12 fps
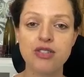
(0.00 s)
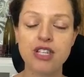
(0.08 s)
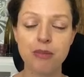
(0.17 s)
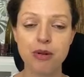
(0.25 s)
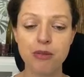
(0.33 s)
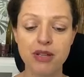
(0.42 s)

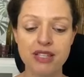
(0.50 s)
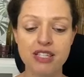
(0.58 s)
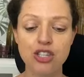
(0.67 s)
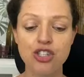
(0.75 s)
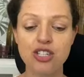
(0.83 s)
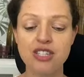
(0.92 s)
supplements,
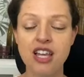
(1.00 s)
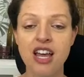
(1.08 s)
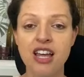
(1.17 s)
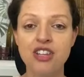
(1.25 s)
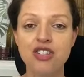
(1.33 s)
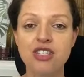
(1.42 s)
and just
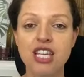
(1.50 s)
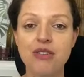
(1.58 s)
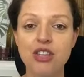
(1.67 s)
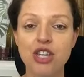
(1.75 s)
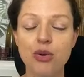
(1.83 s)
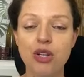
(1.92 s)

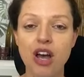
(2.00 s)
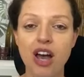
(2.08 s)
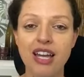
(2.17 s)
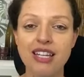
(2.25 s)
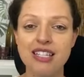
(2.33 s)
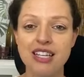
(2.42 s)
giving you an
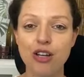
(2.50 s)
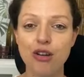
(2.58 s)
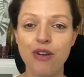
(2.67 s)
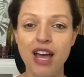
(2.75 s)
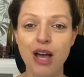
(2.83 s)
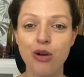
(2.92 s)
idea
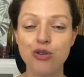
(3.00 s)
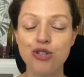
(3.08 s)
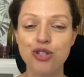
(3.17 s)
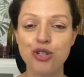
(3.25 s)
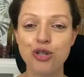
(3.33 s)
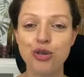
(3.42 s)
of how
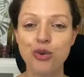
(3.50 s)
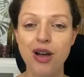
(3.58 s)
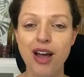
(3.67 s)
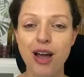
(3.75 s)
to